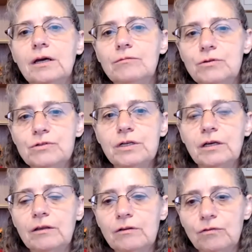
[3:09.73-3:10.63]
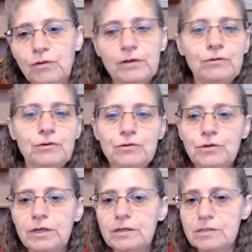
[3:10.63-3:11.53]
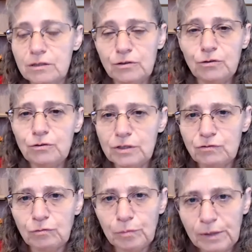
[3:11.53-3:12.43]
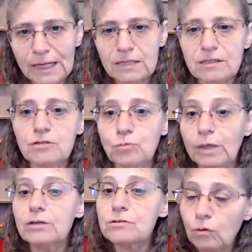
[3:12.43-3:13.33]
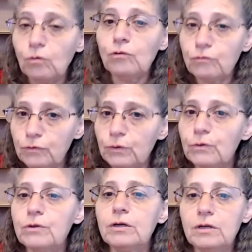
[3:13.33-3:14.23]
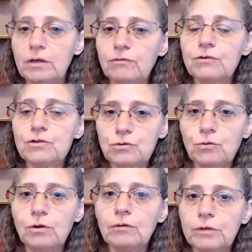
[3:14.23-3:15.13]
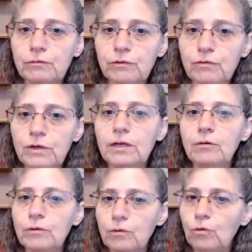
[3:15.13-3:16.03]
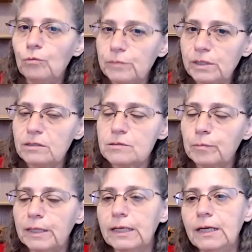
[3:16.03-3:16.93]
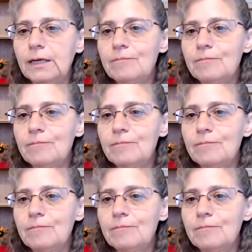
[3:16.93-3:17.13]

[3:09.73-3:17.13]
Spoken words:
using the phytonutrients and the nutrients from plants as well as whole food for sure when we're feeding with whole meats, but